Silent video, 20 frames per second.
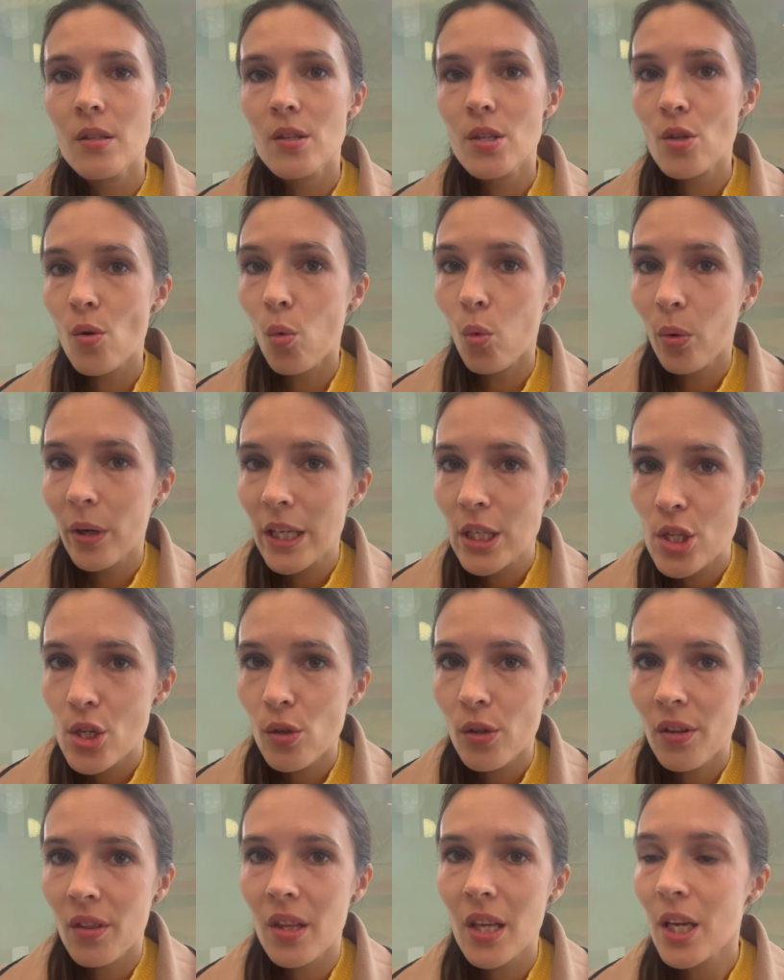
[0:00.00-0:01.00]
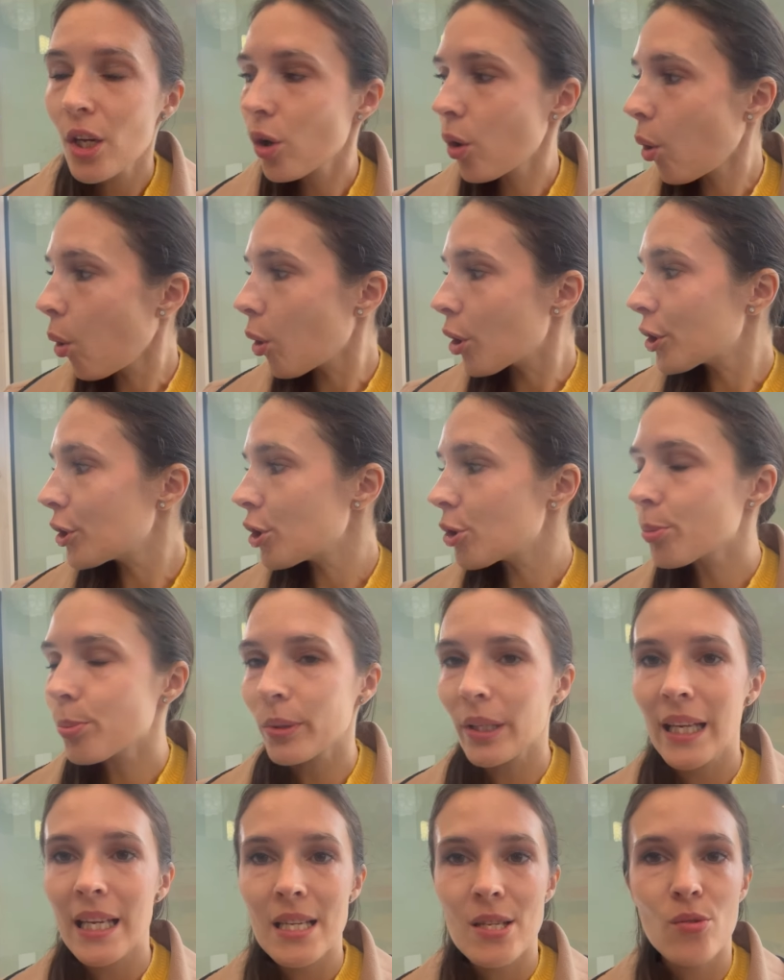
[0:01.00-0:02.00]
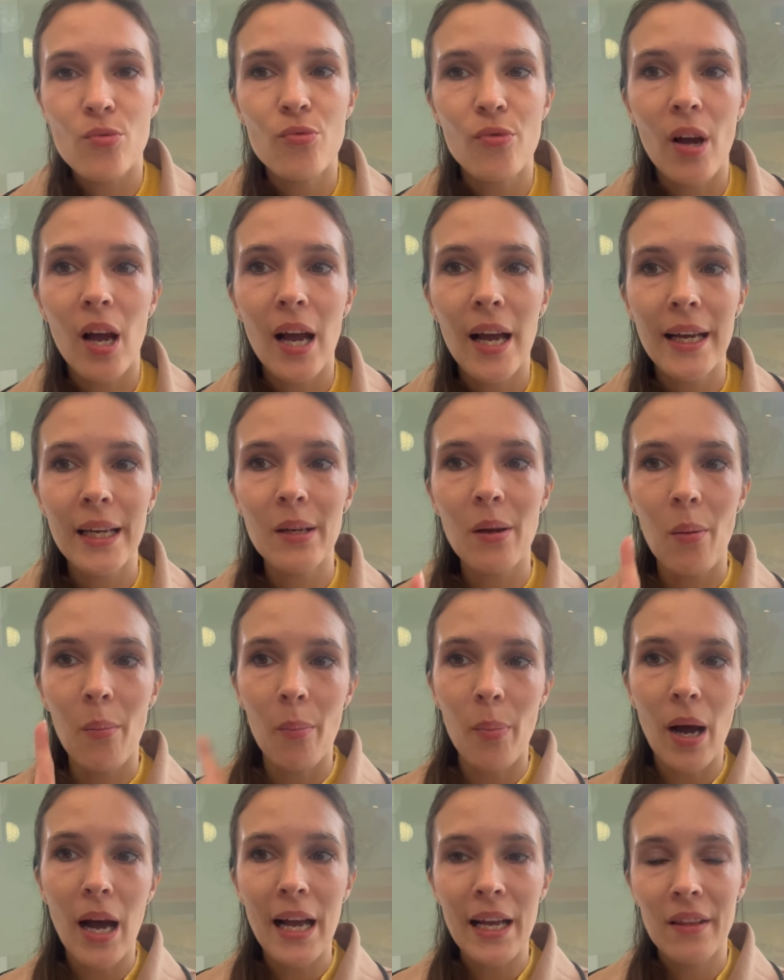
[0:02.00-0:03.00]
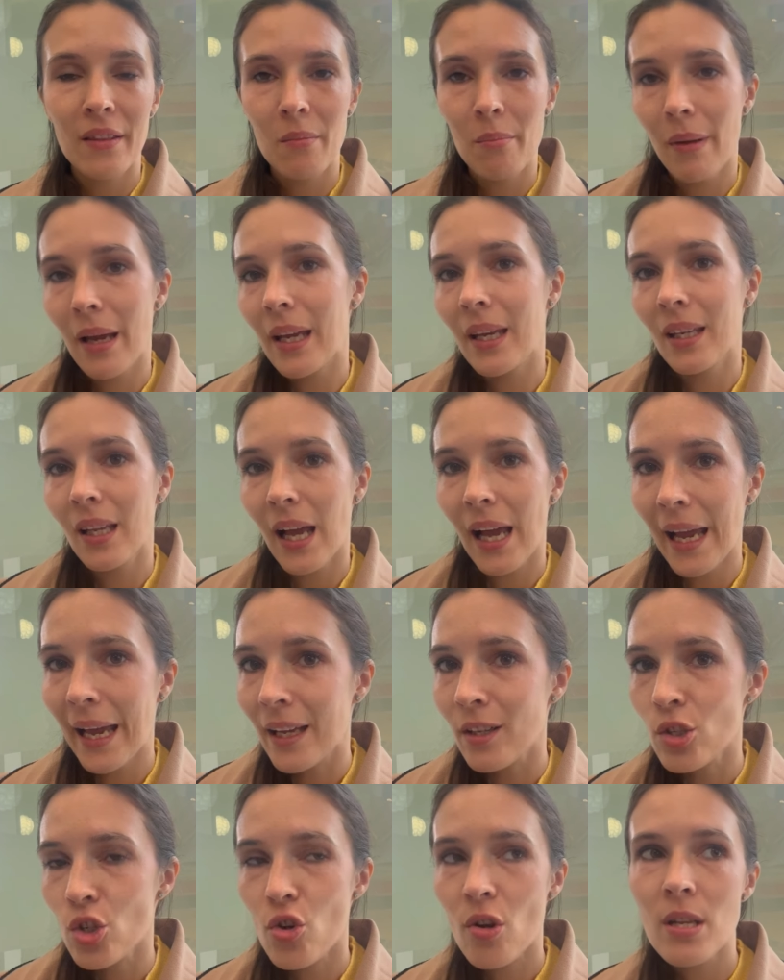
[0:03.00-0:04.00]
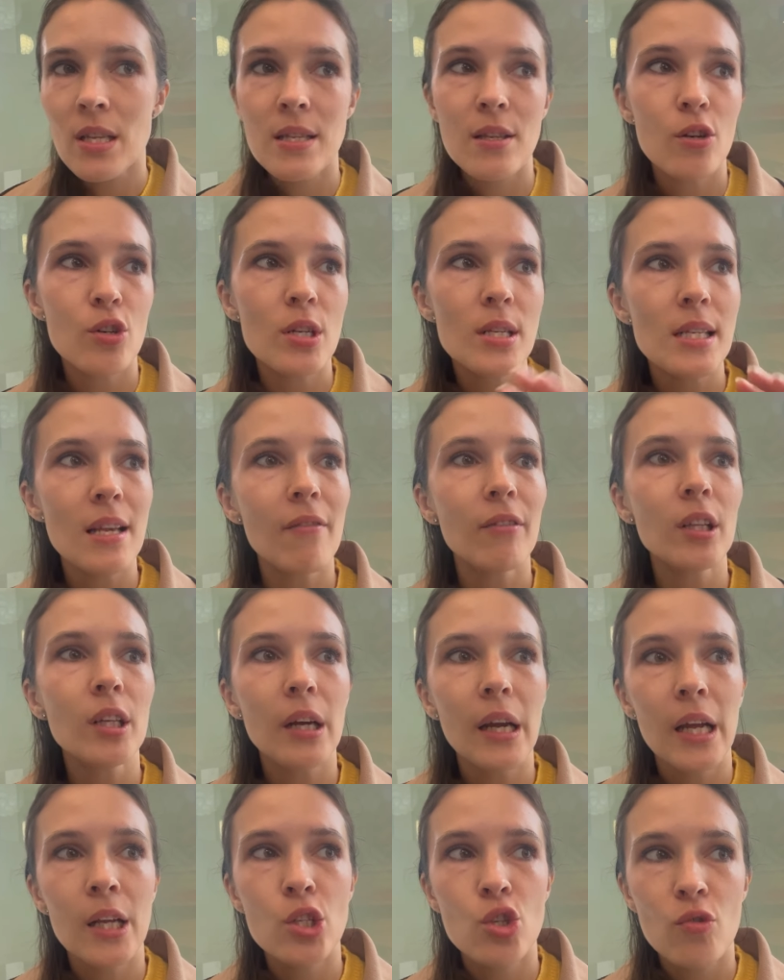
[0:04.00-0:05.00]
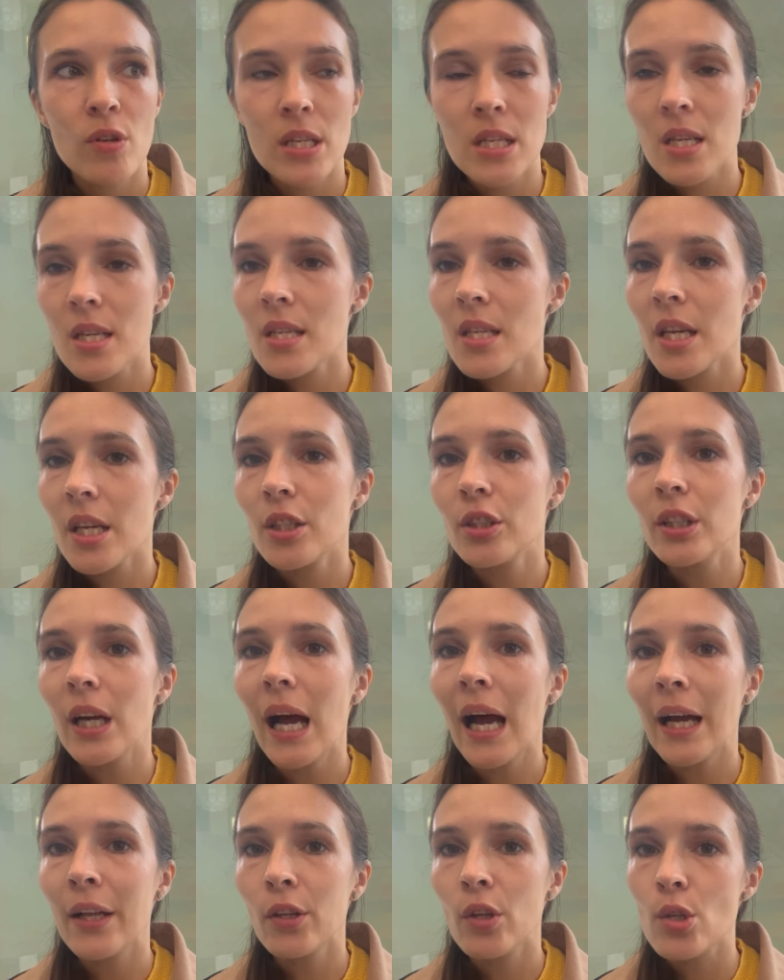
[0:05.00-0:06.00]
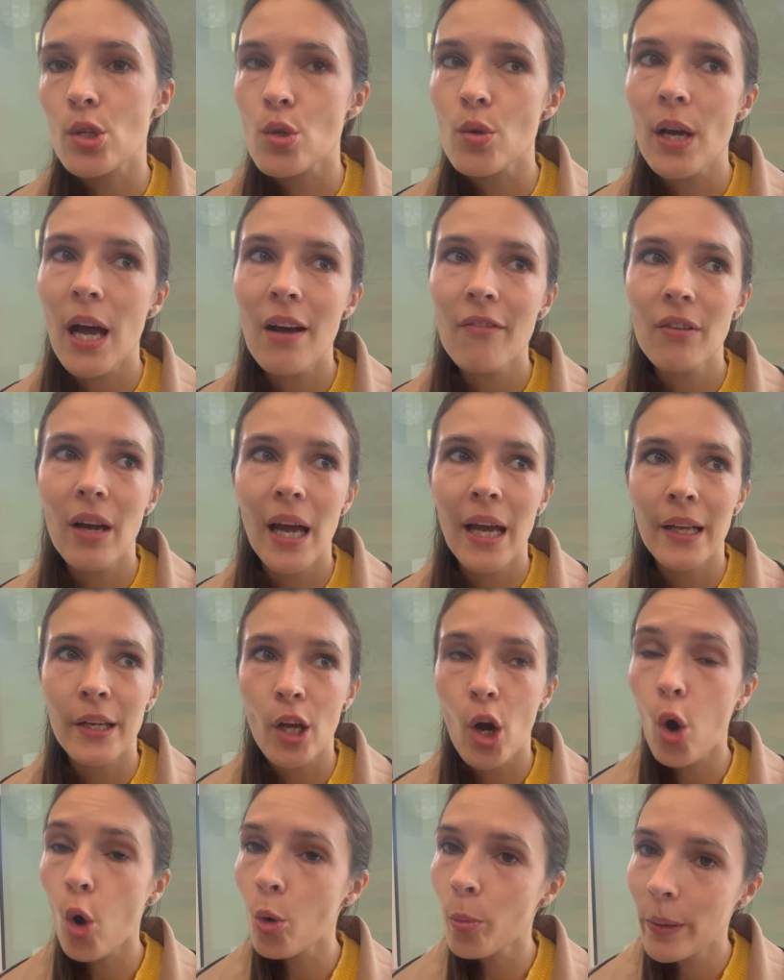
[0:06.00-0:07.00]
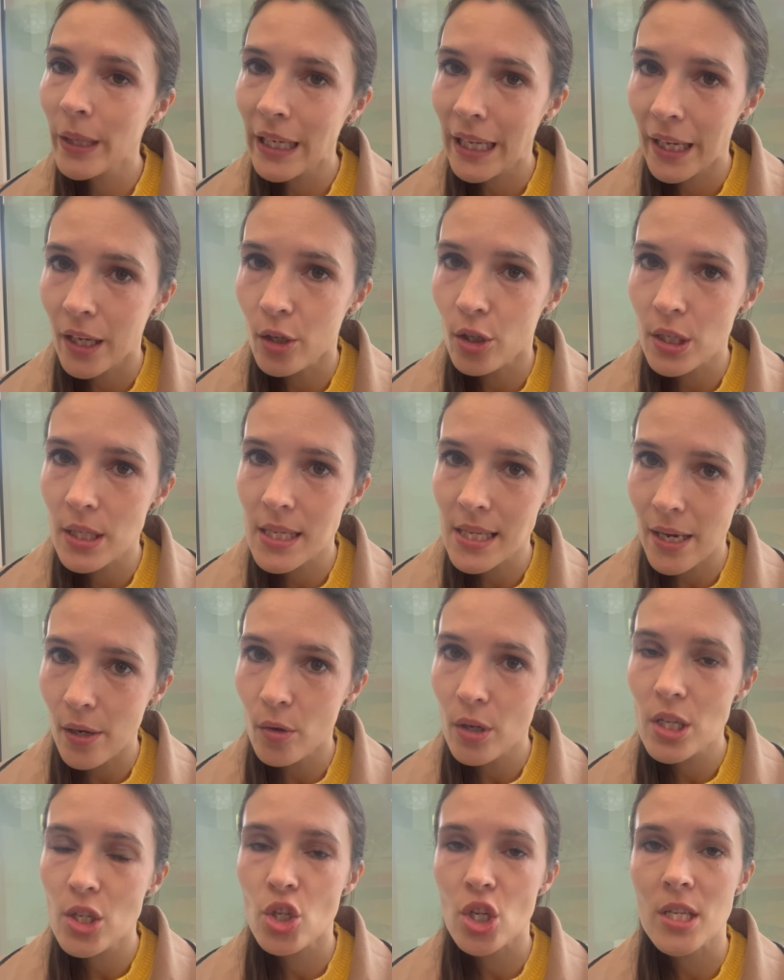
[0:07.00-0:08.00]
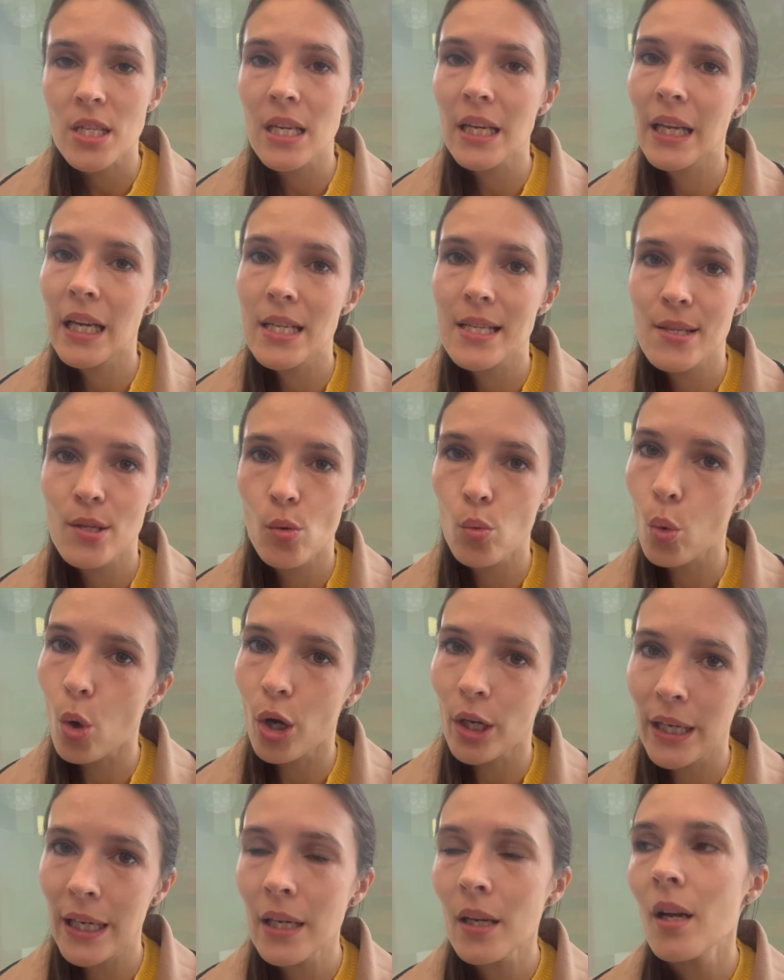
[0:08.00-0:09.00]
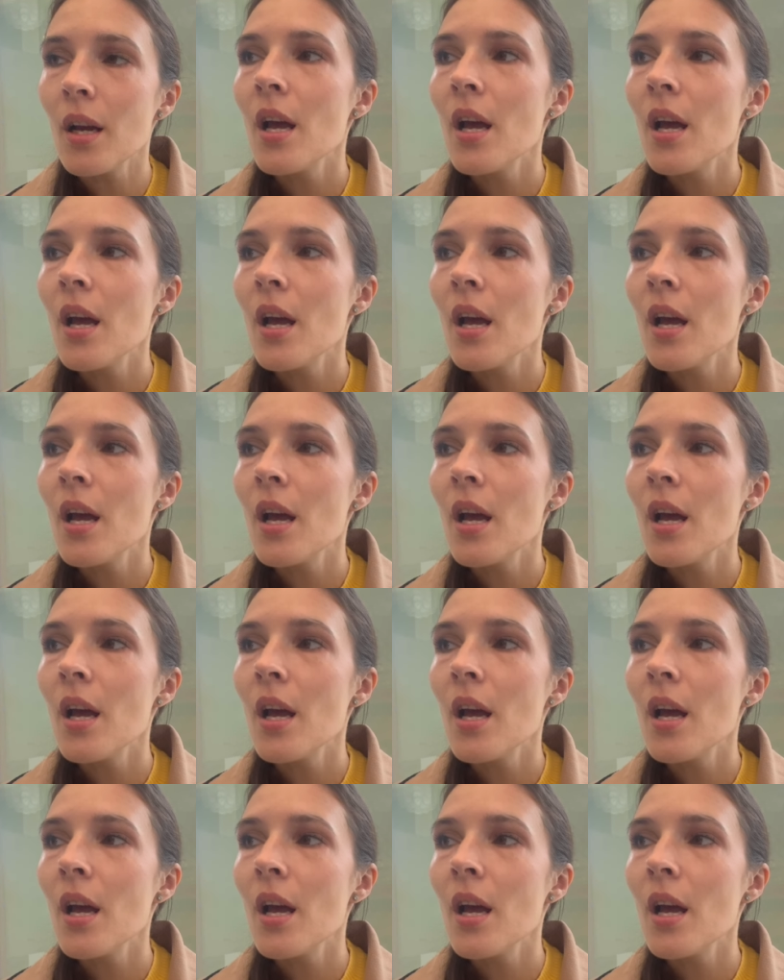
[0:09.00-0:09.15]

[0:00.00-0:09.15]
So we took the corner place right by the main entrance. There are several entrances here and you do have an open air terrace just in case you want it.